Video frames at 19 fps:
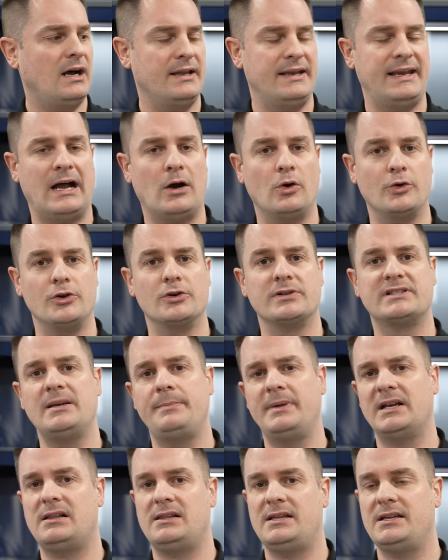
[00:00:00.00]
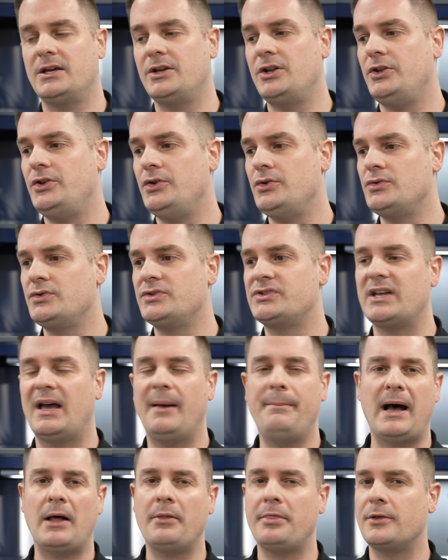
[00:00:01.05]
Now, you're typically going to use
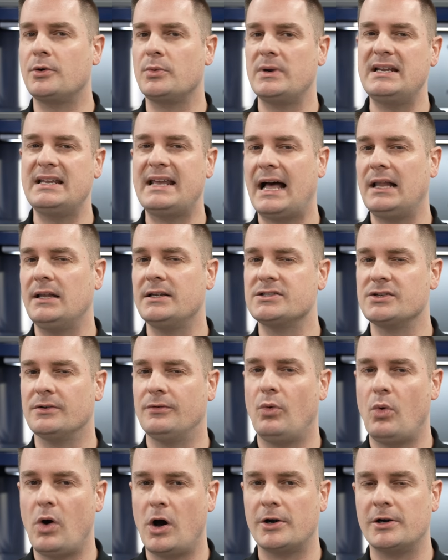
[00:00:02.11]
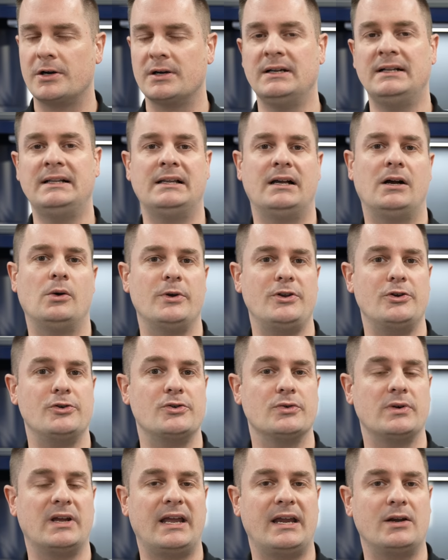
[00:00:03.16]
about 3 gallons of water when you're
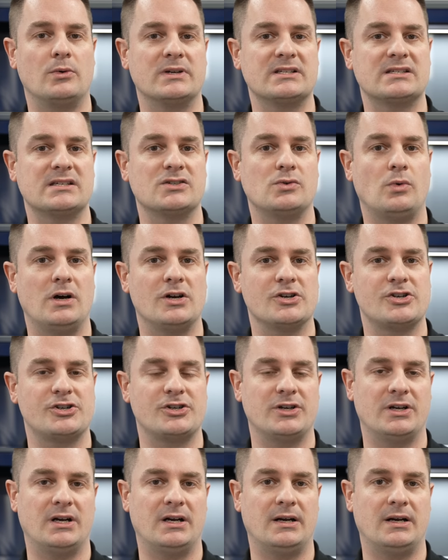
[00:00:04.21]
doing a rinseless wash